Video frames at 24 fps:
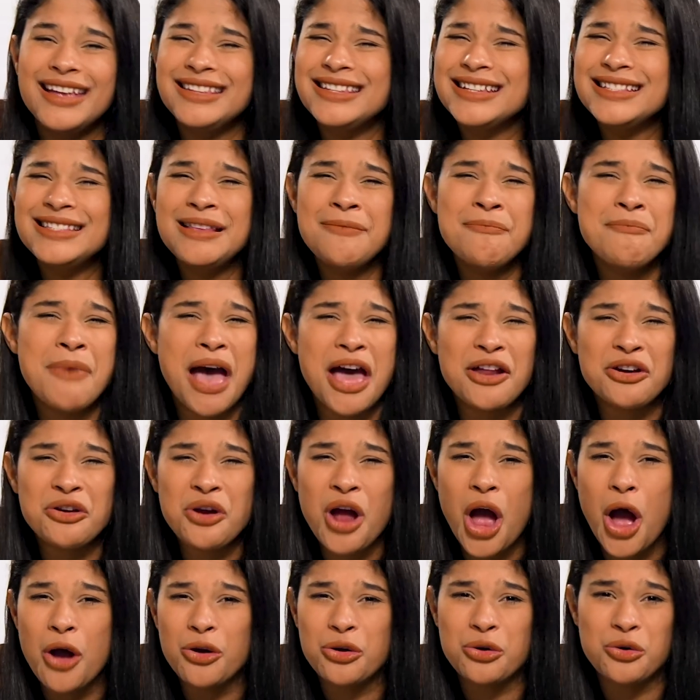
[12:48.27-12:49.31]
It doesn't
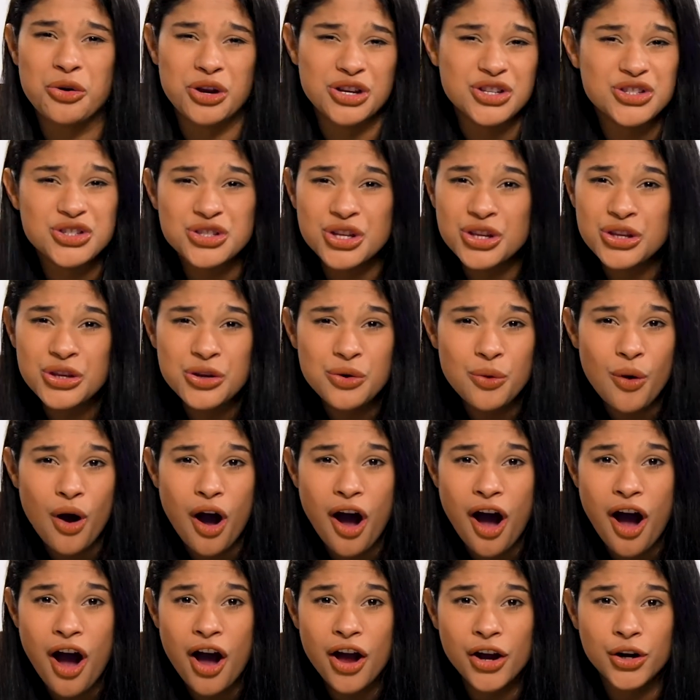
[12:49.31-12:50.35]
matter how Christian you
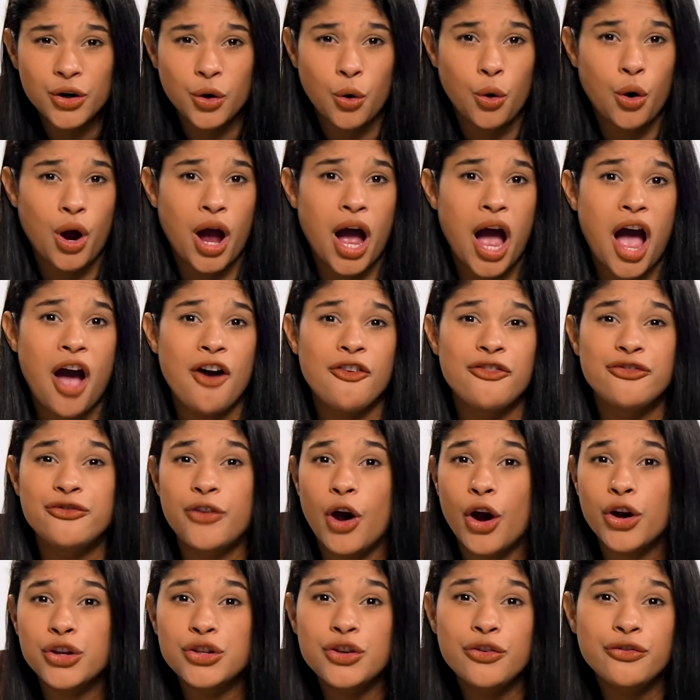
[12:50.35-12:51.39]
are or how
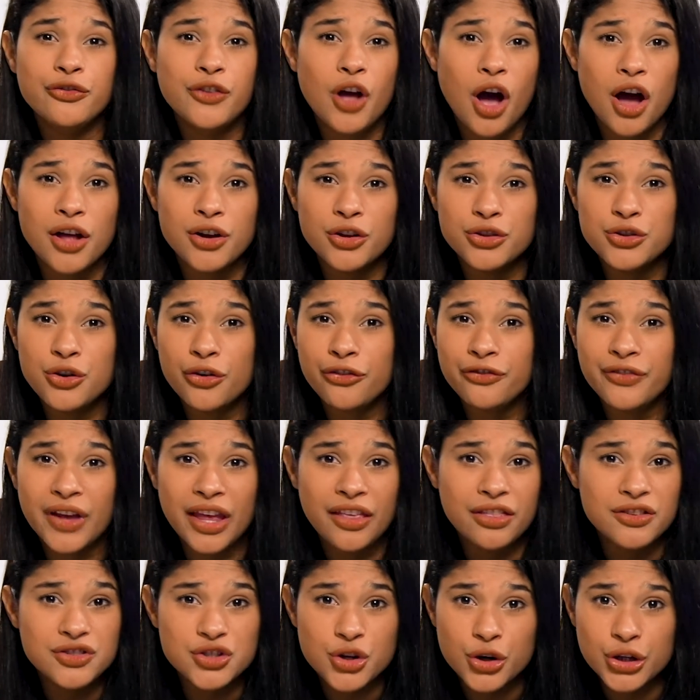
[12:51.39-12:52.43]
far you've gone on your
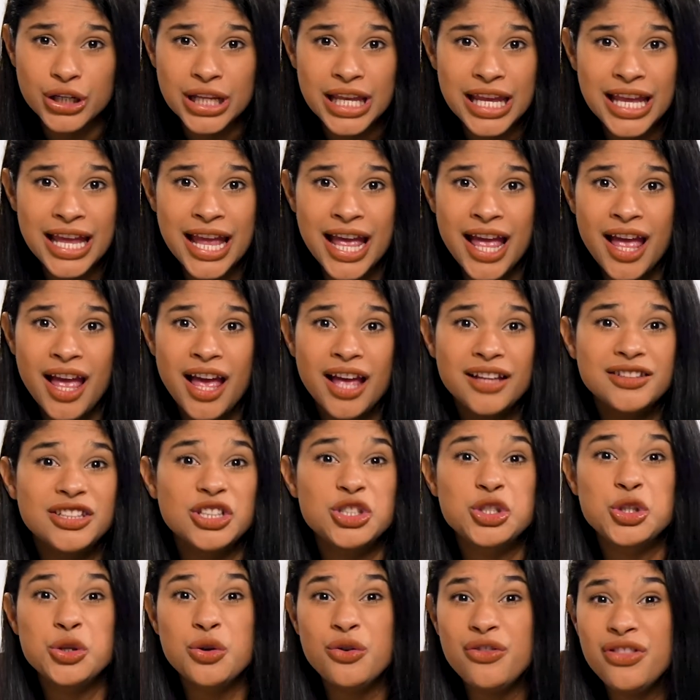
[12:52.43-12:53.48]
faith journey.
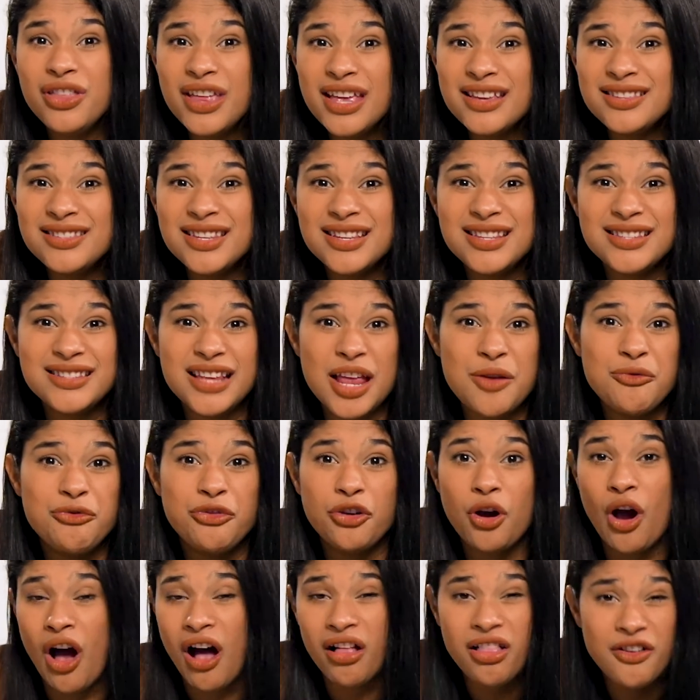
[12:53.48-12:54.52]
The truth is the same
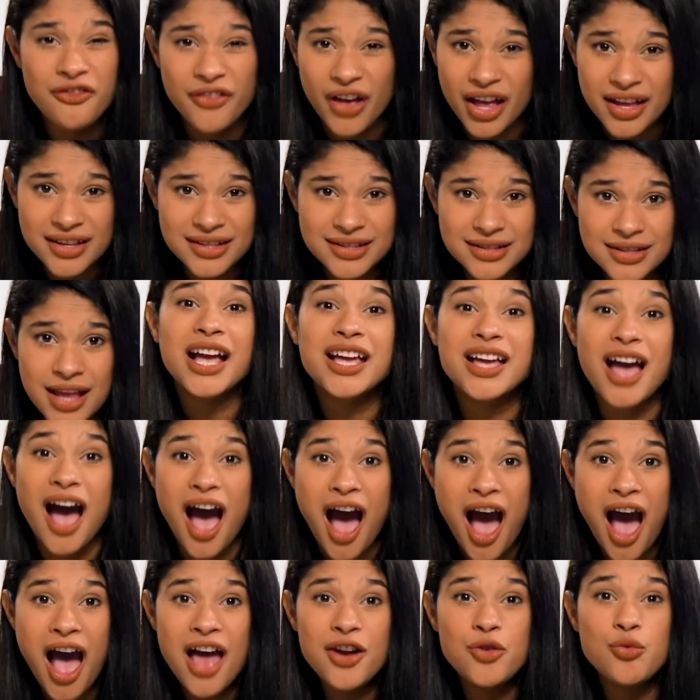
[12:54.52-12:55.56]
for all of us.
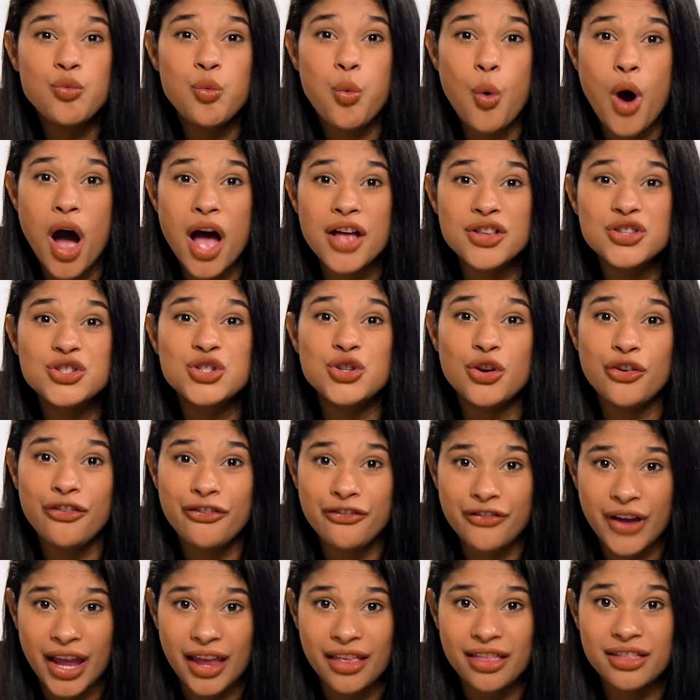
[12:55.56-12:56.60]
God wants your
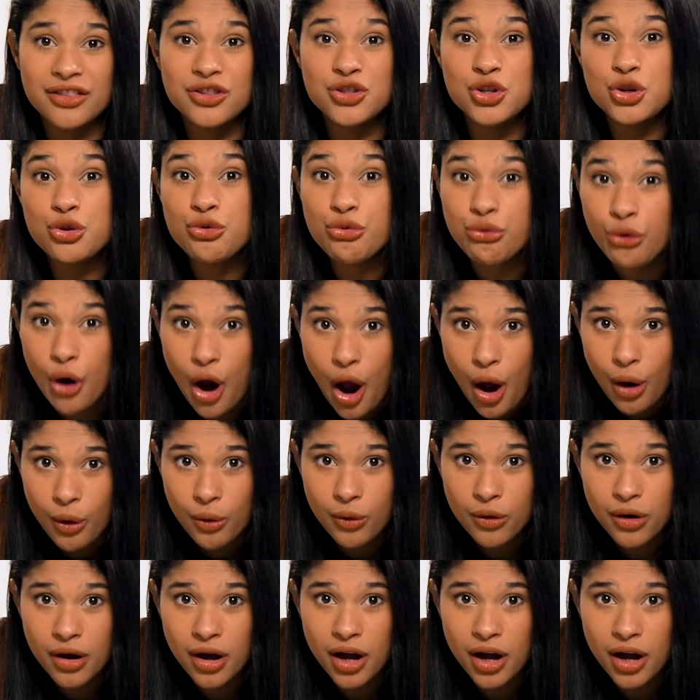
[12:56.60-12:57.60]
faith to grow.